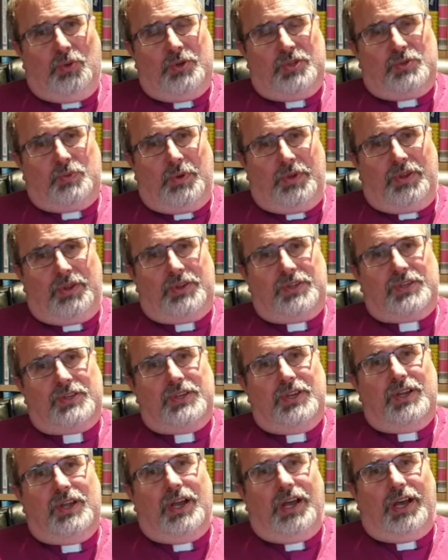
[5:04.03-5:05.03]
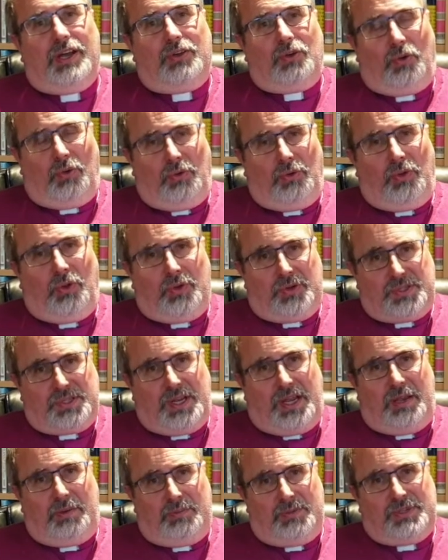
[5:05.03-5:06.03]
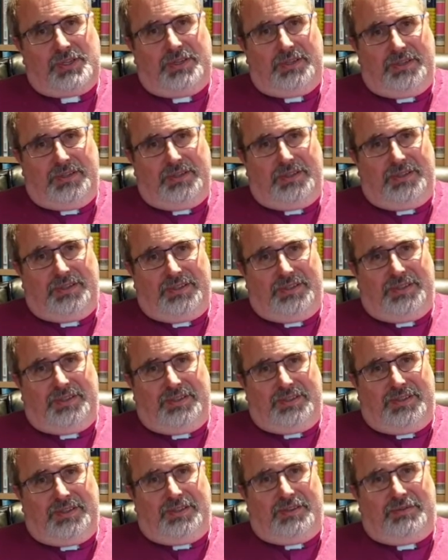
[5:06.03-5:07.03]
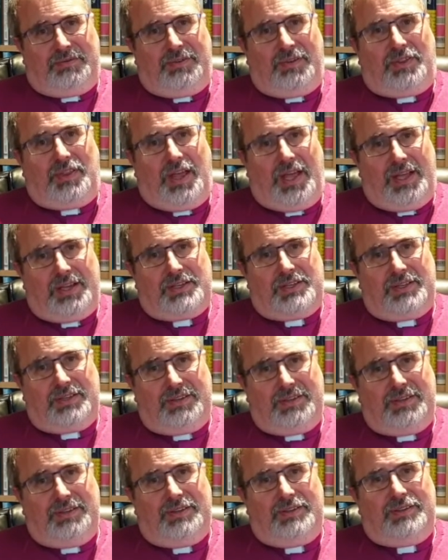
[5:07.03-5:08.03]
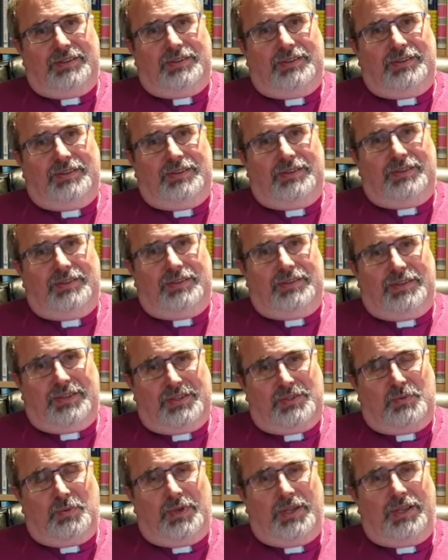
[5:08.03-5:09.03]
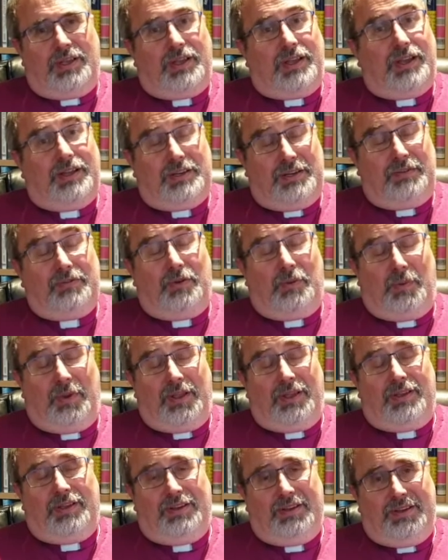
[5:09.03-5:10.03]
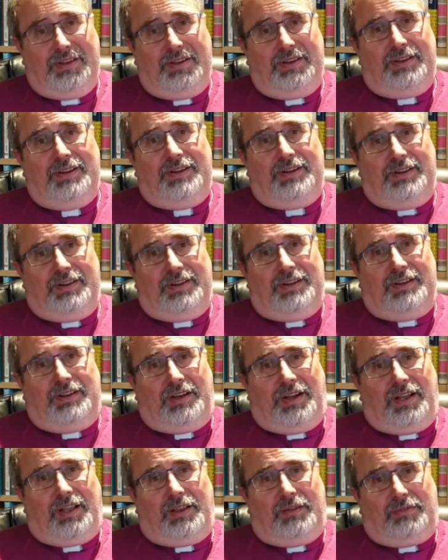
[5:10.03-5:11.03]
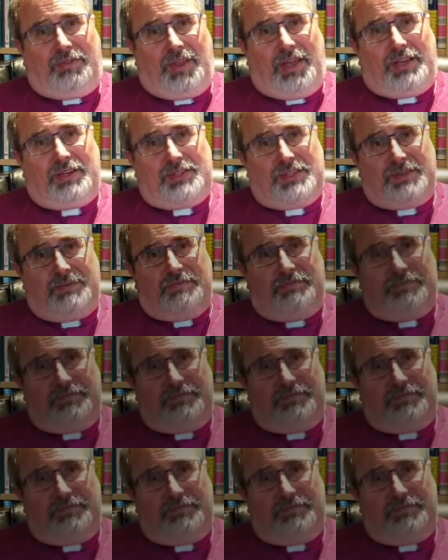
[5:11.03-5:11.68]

is with us at all those times. And for that, this week and every week, I give thanks.